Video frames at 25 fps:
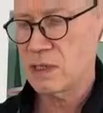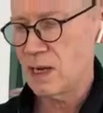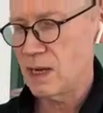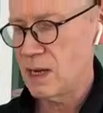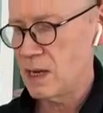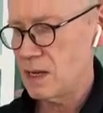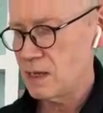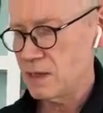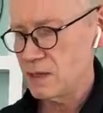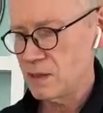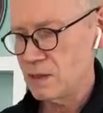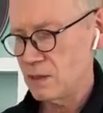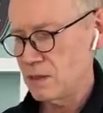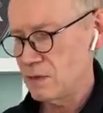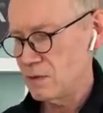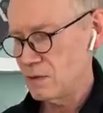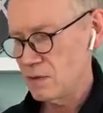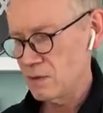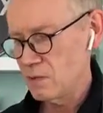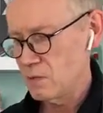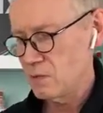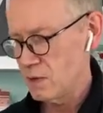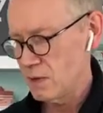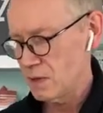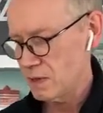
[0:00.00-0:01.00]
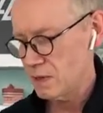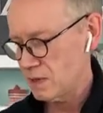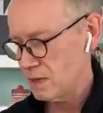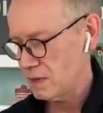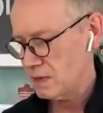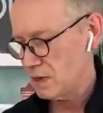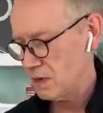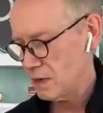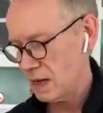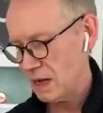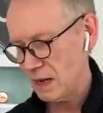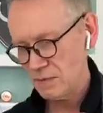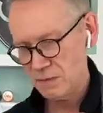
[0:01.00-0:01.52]
let it do the work. You
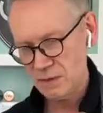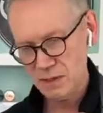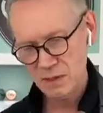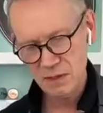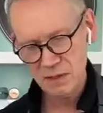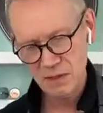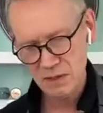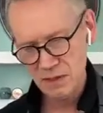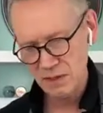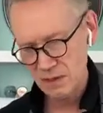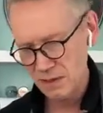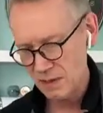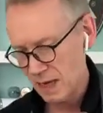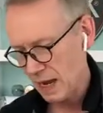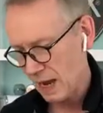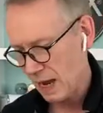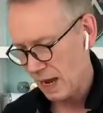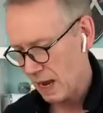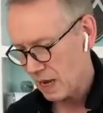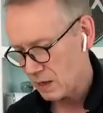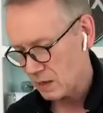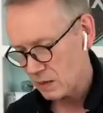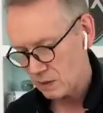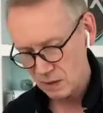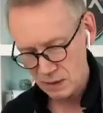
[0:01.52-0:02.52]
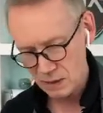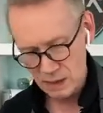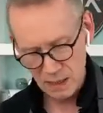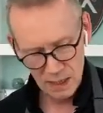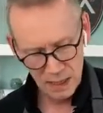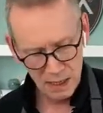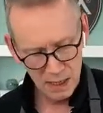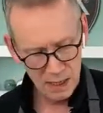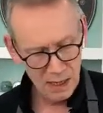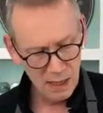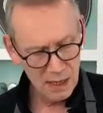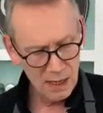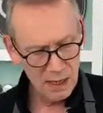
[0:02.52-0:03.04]
don't have to turn the handle.
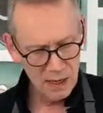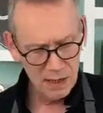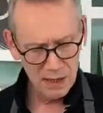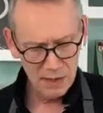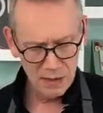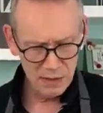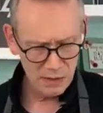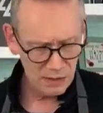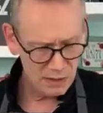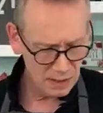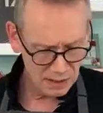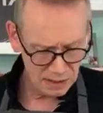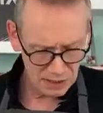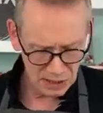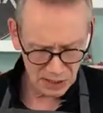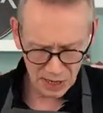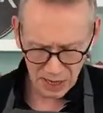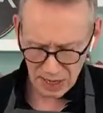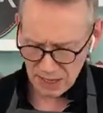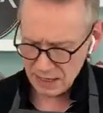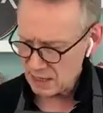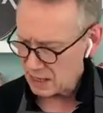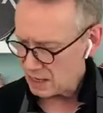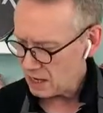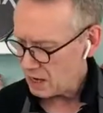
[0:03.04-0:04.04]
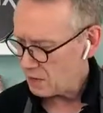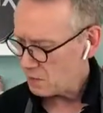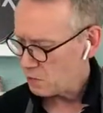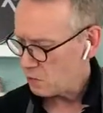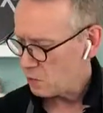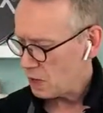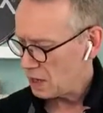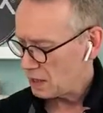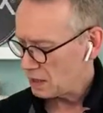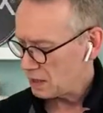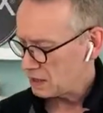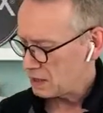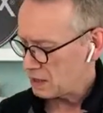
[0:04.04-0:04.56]
You can tidy up
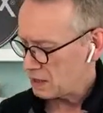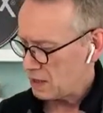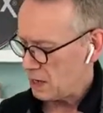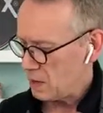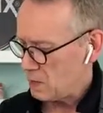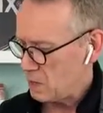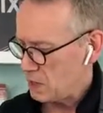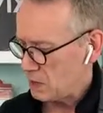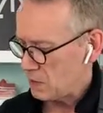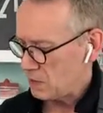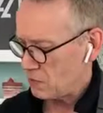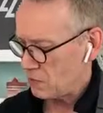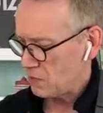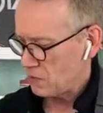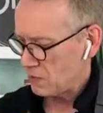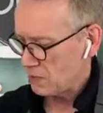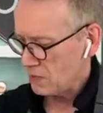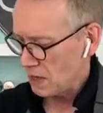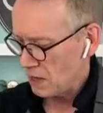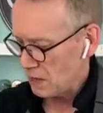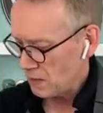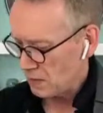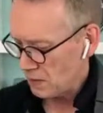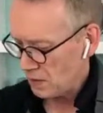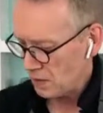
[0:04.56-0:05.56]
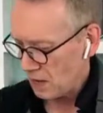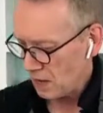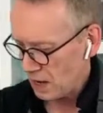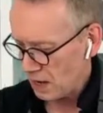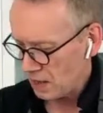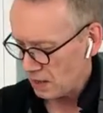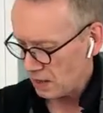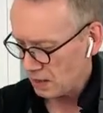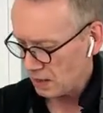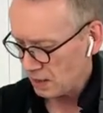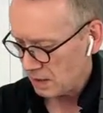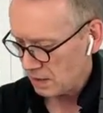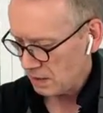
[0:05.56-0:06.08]
while it's coming through the other
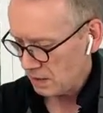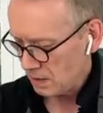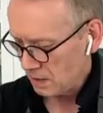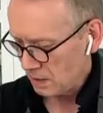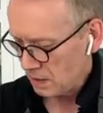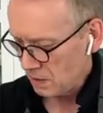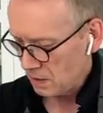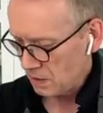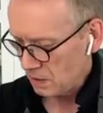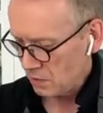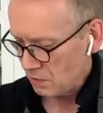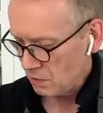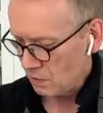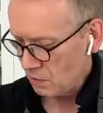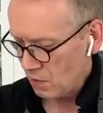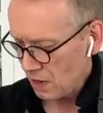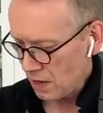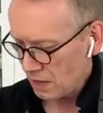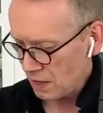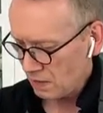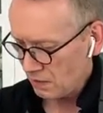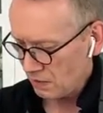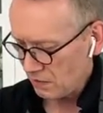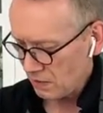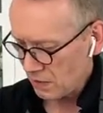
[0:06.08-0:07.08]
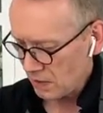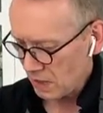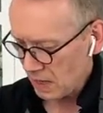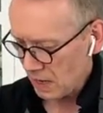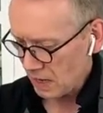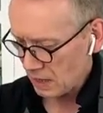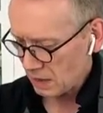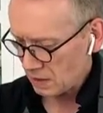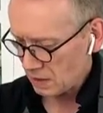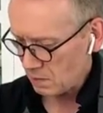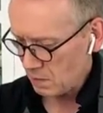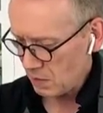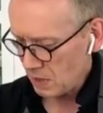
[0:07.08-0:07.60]
end, ready for the
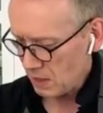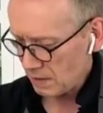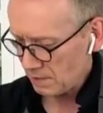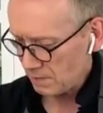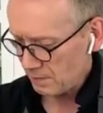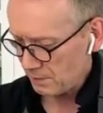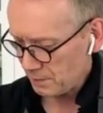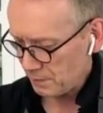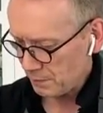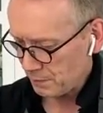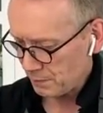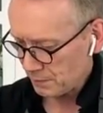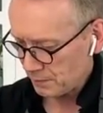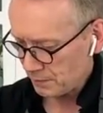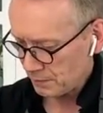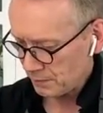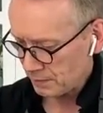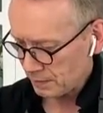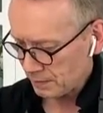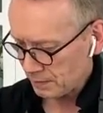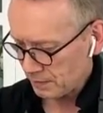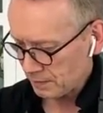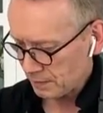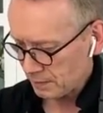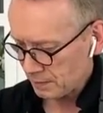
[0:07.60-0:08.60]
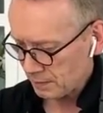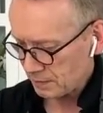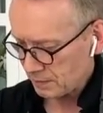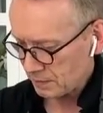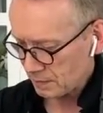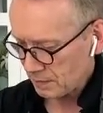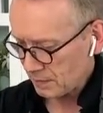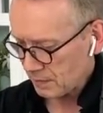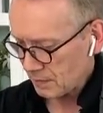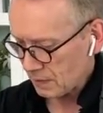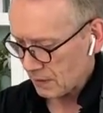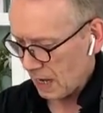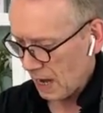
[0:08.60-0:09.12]
next bit.
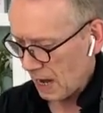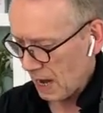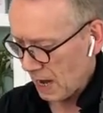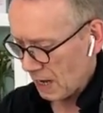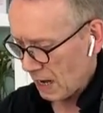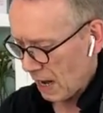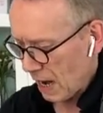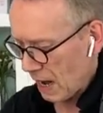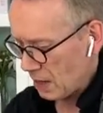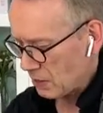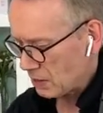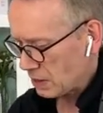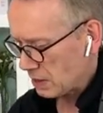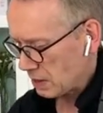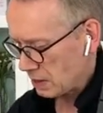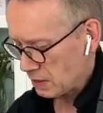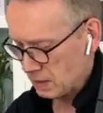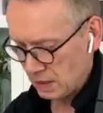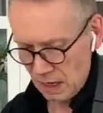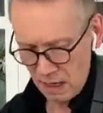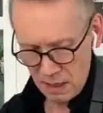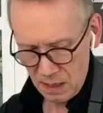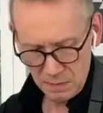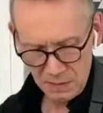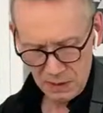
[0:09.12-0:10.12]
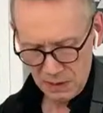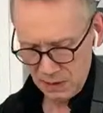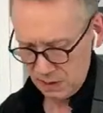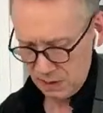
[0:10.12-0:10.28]
Lovely. And out it comes.